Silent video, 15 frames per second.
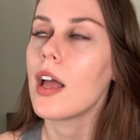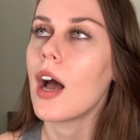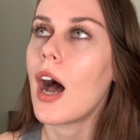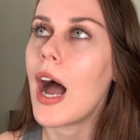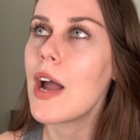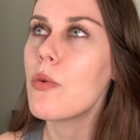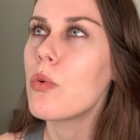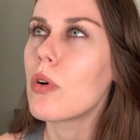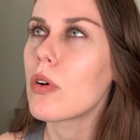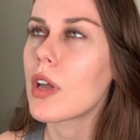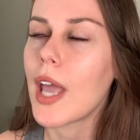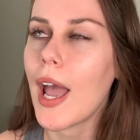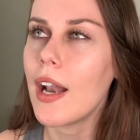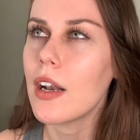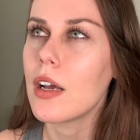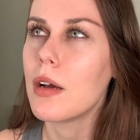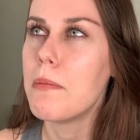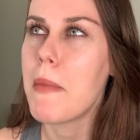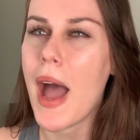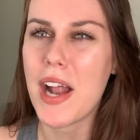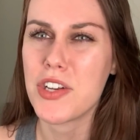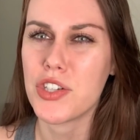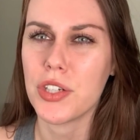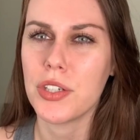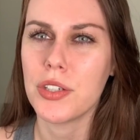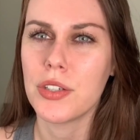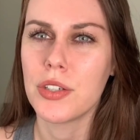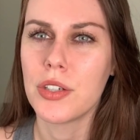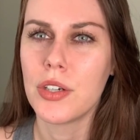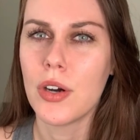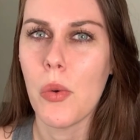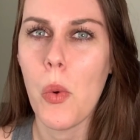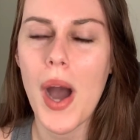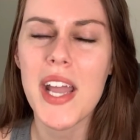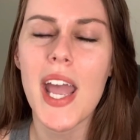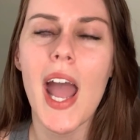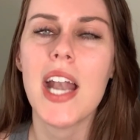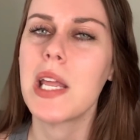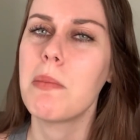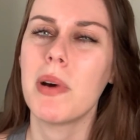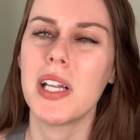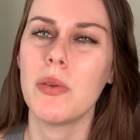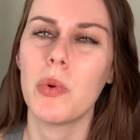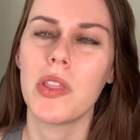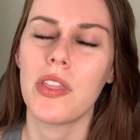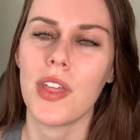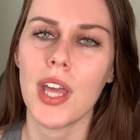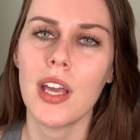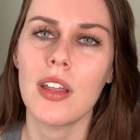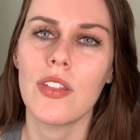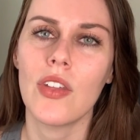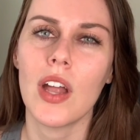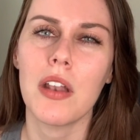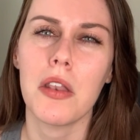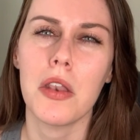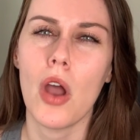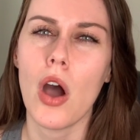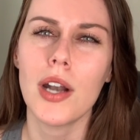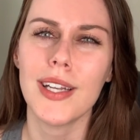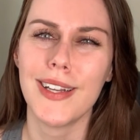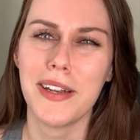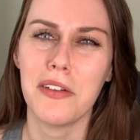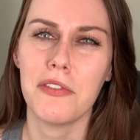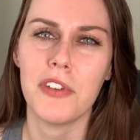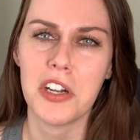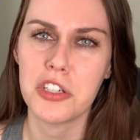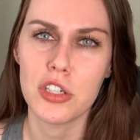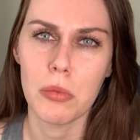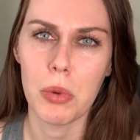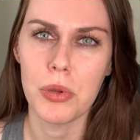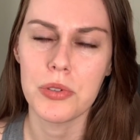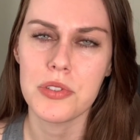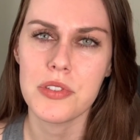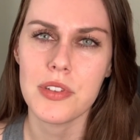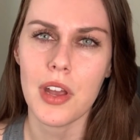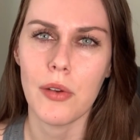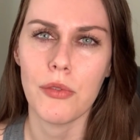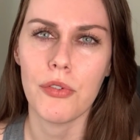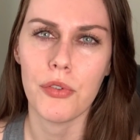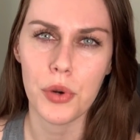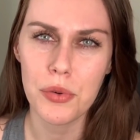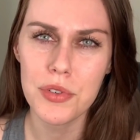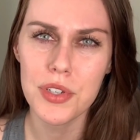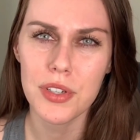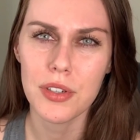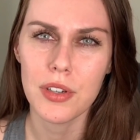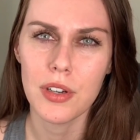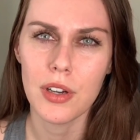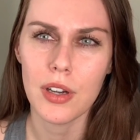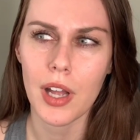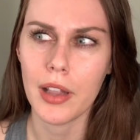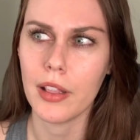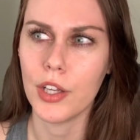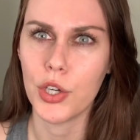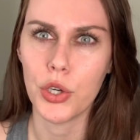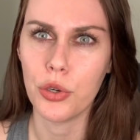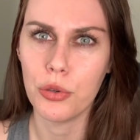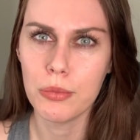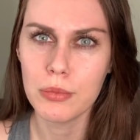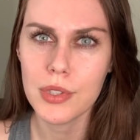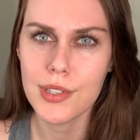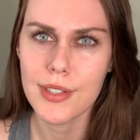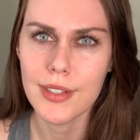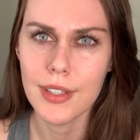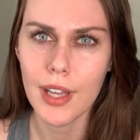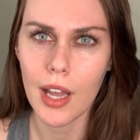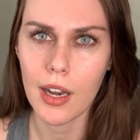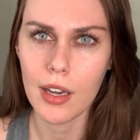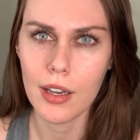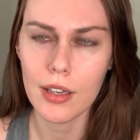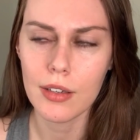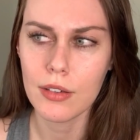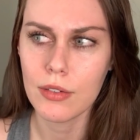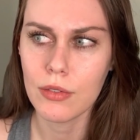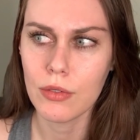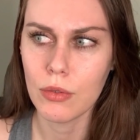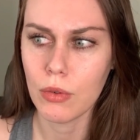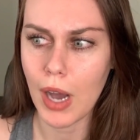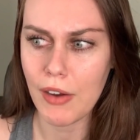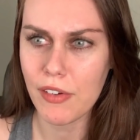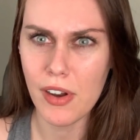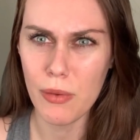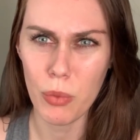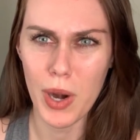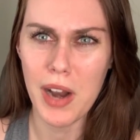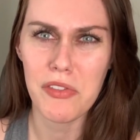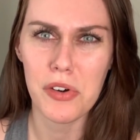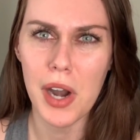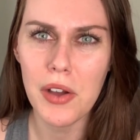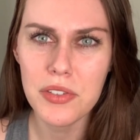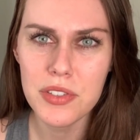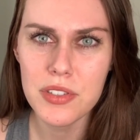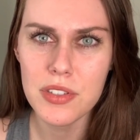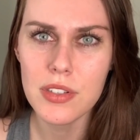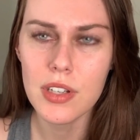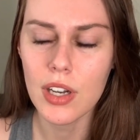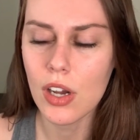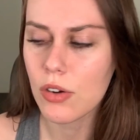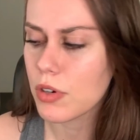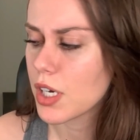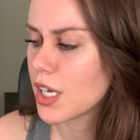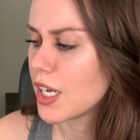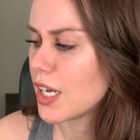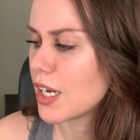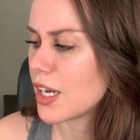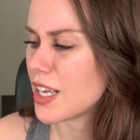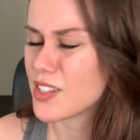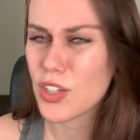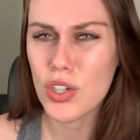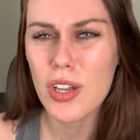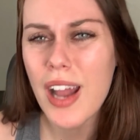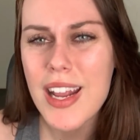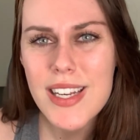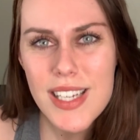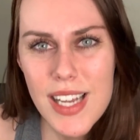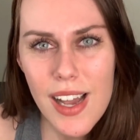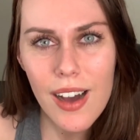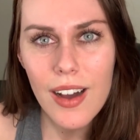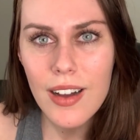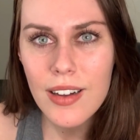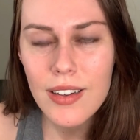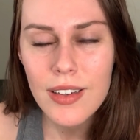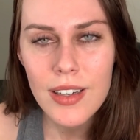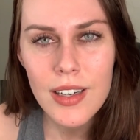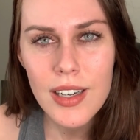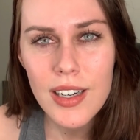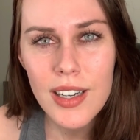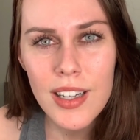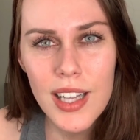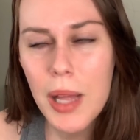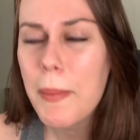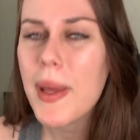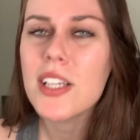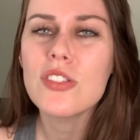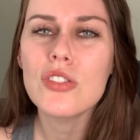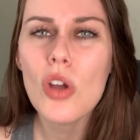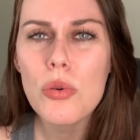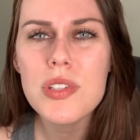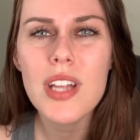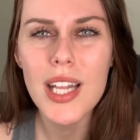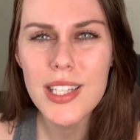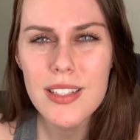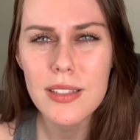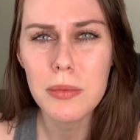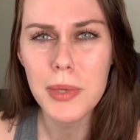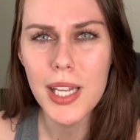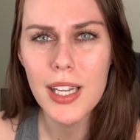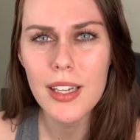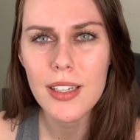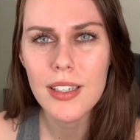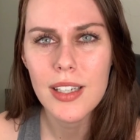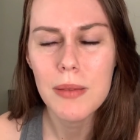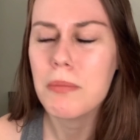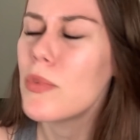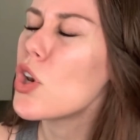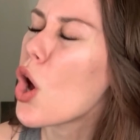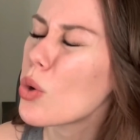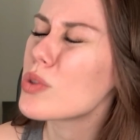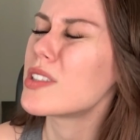I can't imagine why anybody would think that not eating vegetables and fruit and legumes and whatever else, you know, is a good idea. That makes no sense to me. No